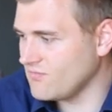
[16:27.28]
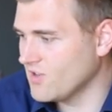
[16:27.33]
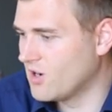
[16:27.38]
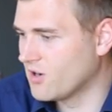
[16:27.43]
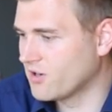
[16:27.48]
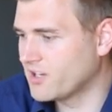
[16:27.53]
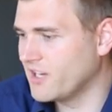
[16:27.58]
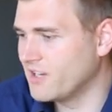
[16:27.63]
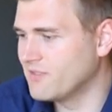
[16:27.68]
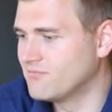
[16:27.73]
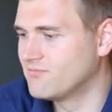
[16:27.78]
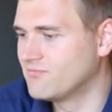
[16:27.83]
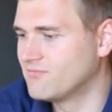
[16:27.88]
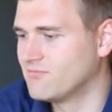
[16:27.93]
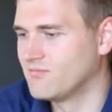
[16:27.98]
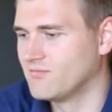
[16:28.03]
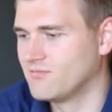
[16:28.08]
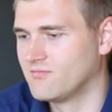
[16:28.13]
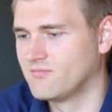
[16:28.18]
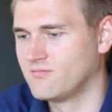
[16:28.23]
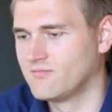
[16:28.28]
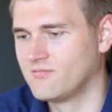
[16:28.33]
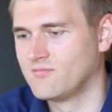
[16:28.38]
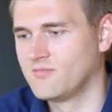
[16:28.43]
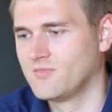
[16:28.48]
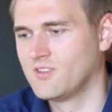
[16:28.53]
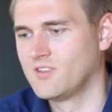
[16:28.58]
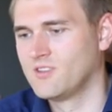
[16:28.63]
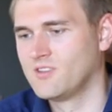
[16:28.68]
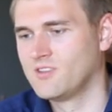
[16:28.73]
Let's, okay. Uh, let's pour a
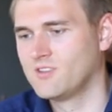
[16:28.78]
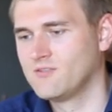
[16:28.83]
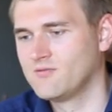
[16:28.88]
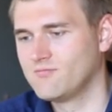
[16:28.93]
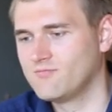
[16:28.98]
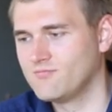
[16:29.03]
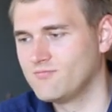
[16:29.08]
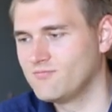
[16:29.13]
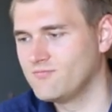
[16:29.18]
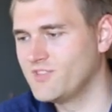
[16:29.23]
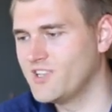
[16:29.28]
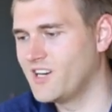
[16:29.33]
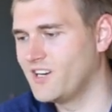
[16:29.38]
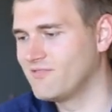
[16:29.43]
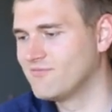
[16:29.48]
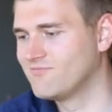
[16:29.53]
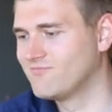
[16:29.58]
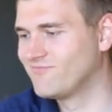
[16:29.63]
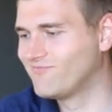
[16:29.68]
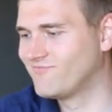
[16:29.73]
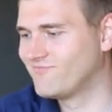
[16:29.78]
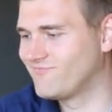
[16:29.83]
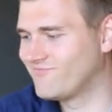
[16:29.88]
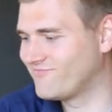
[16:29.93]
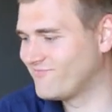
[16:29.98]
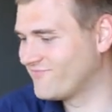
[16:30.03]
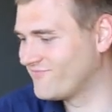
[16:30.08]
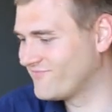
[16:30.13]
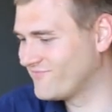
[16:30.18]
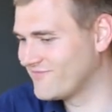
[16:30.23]
little bit of it.
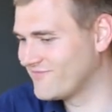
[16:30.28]
Yeah.